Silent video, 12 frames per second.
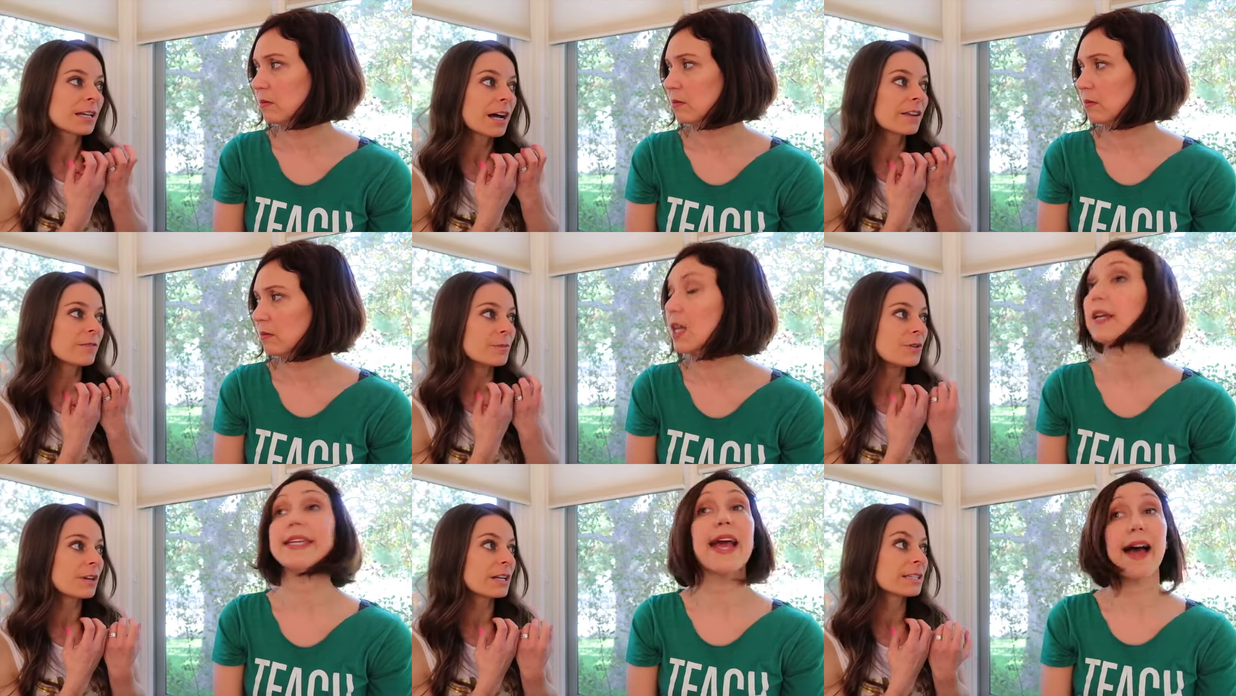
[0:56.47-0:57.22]
Speaker 1: ton of
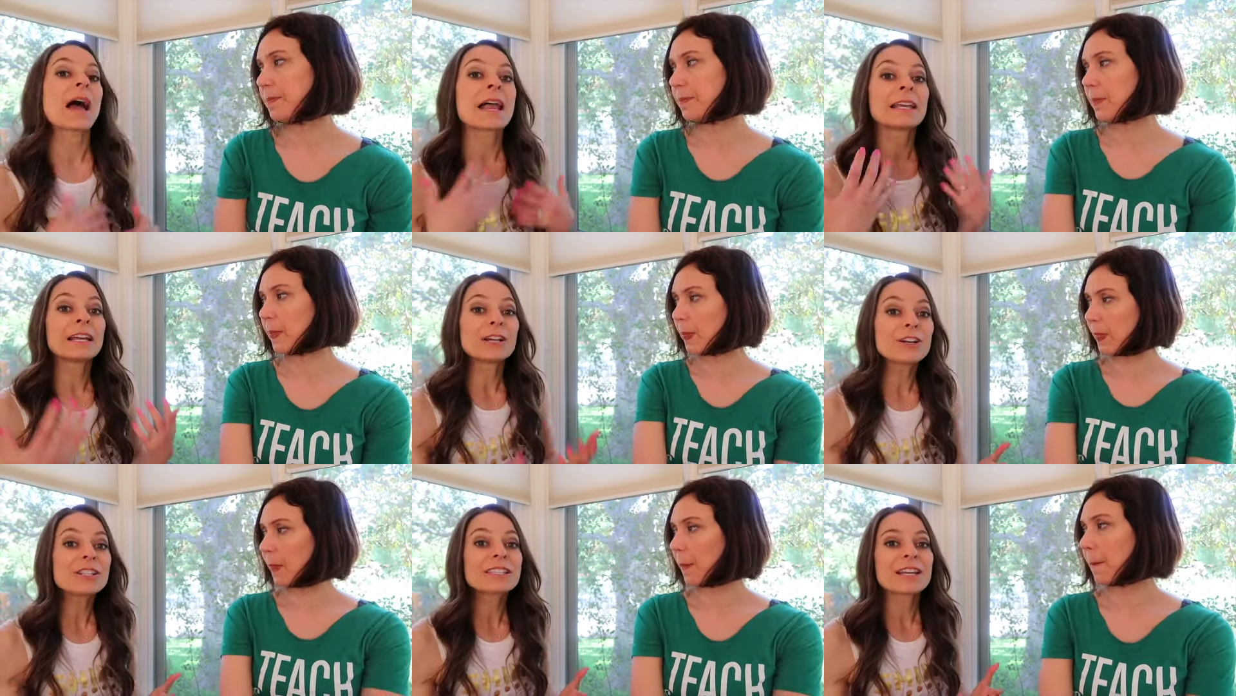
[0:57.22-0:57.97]
mucus. Yeah. Adding in
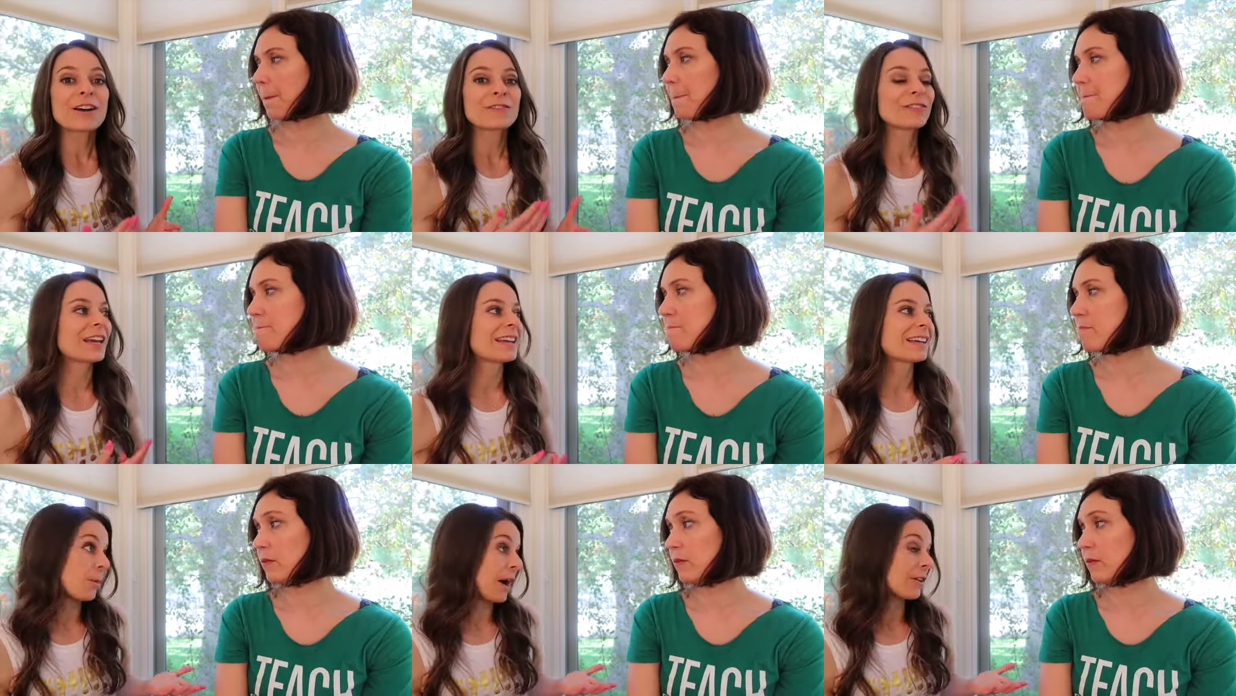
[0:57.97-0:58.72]
good stuff
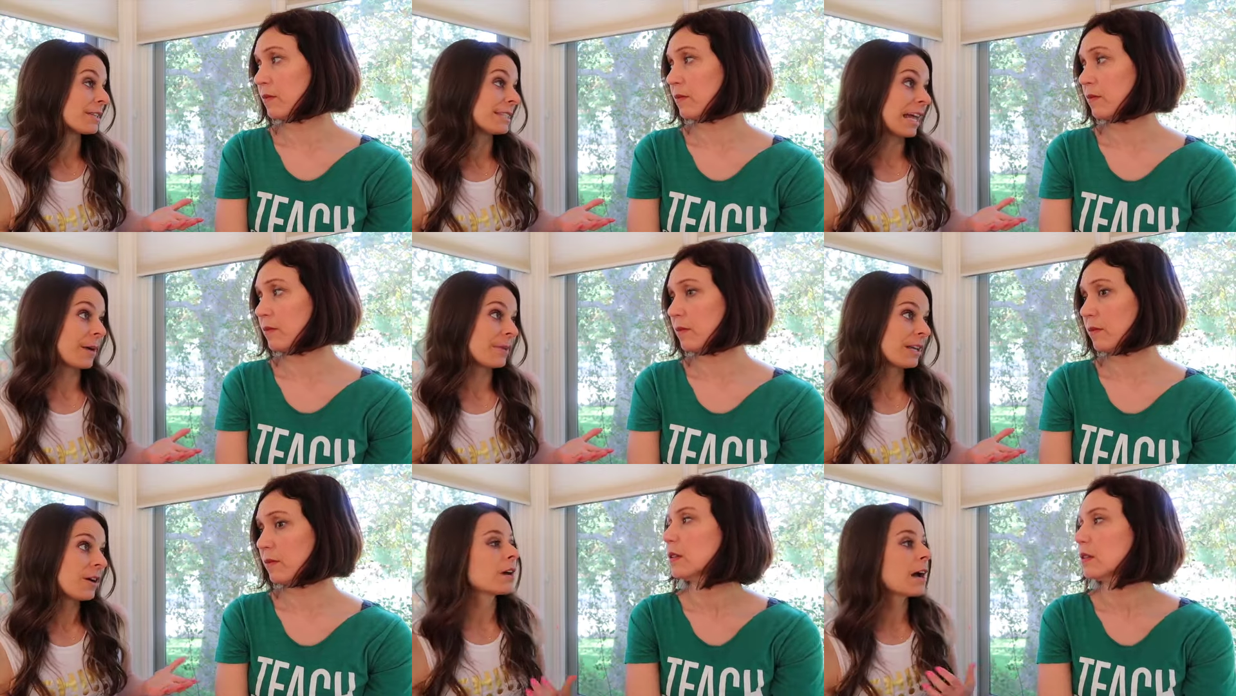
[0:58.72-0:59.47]
like wild
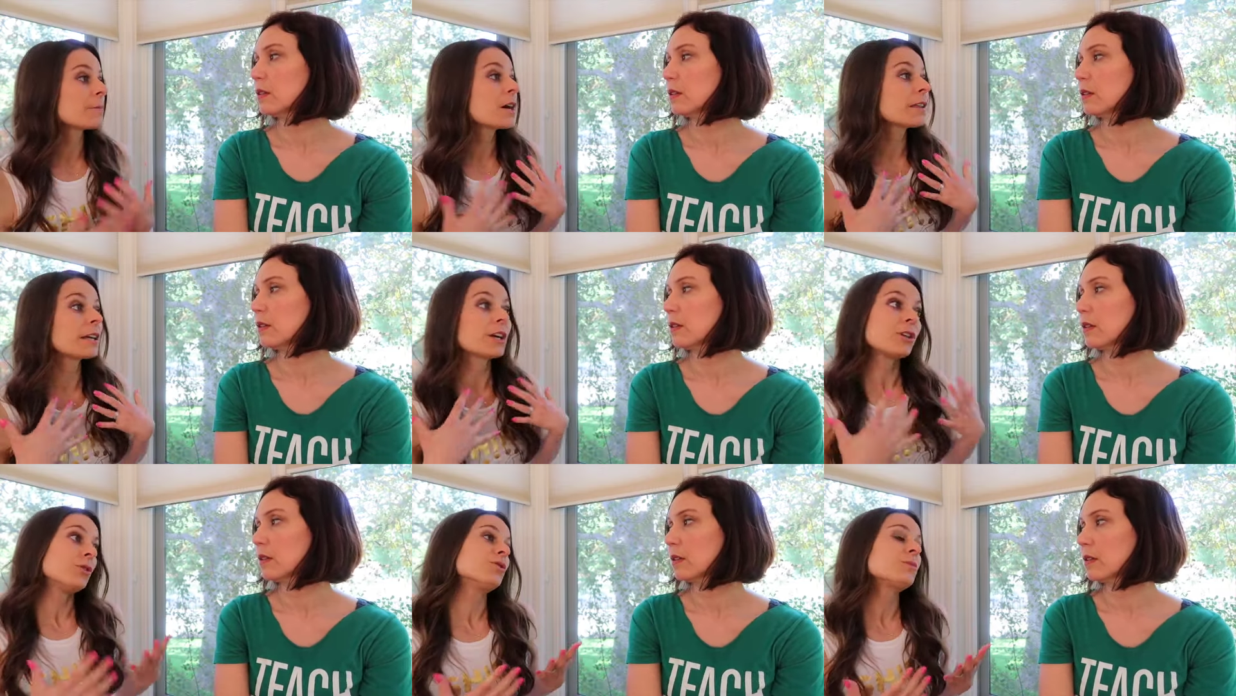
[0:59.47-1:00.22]
salmon. I'm not like a
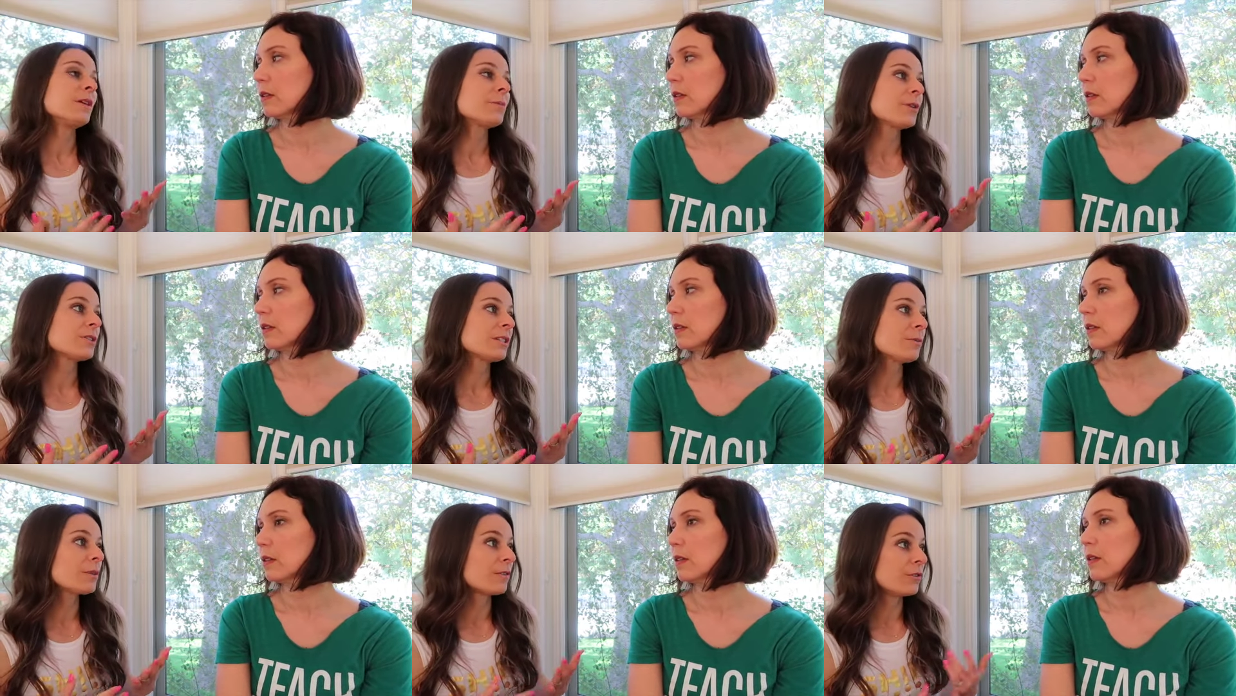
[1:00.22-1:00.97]
huge meat
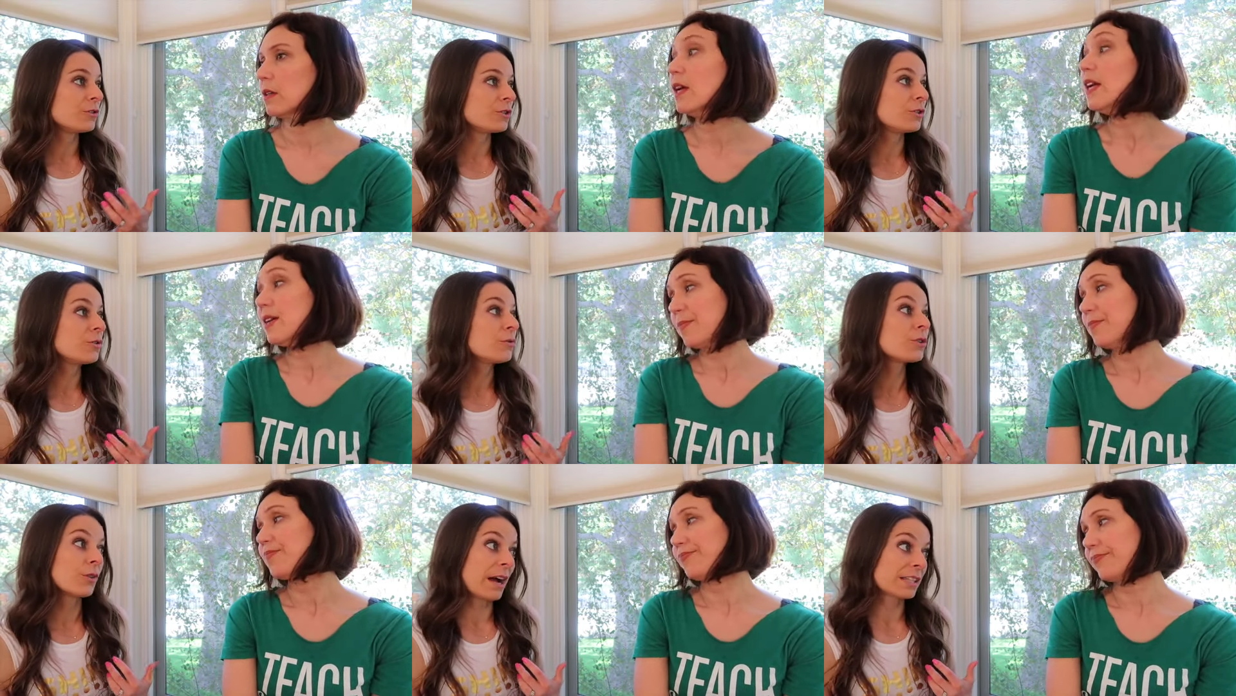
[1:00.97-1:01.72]
person, but if you
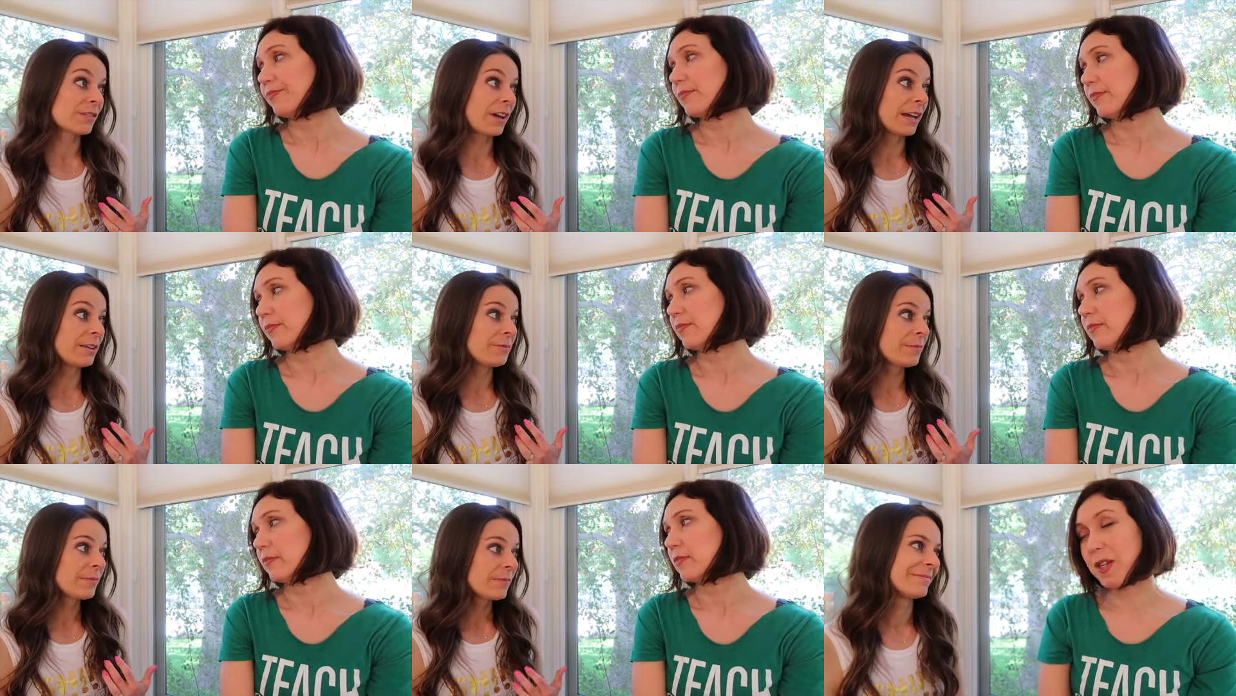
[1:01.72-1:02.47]
do, grass
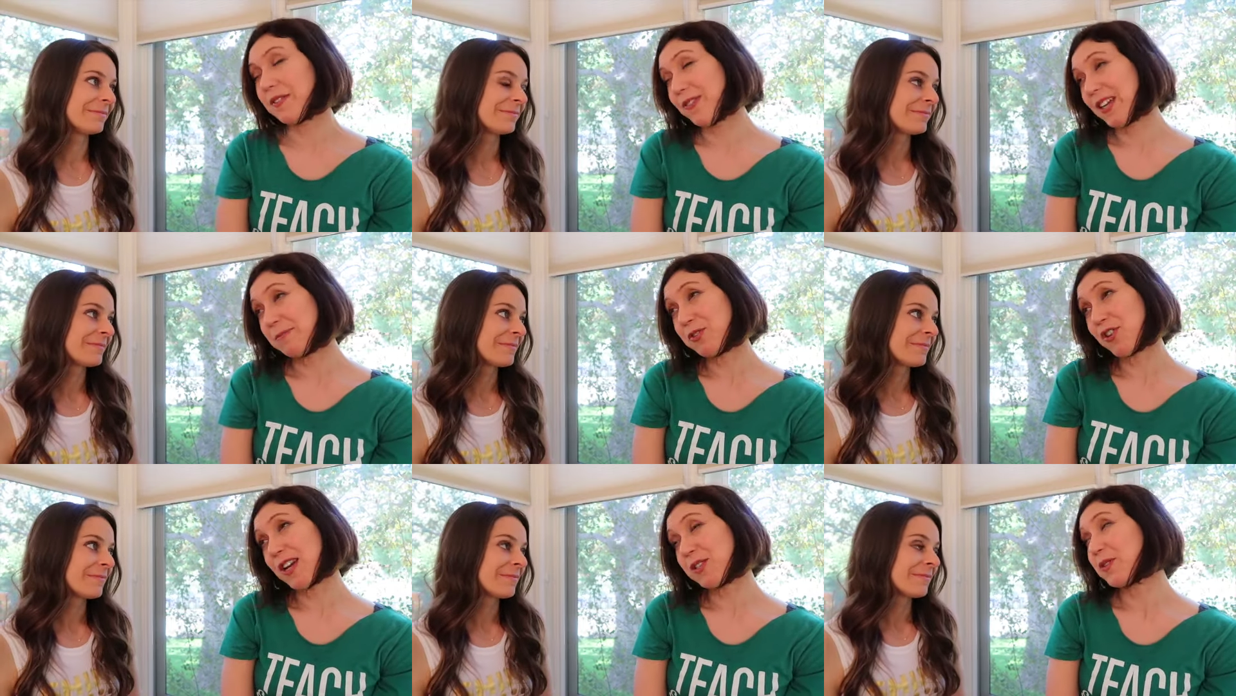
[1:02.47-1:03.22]
fed.
Speaker 2: What if I'm
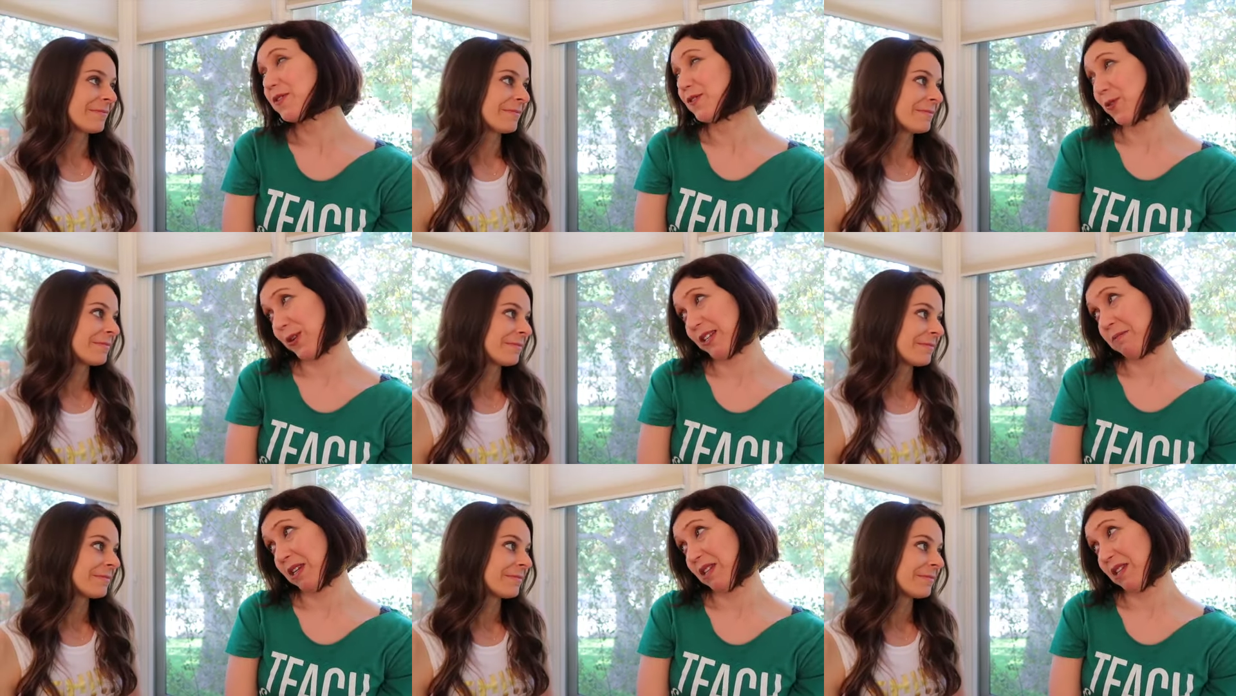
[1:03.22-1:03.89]
trying to avoid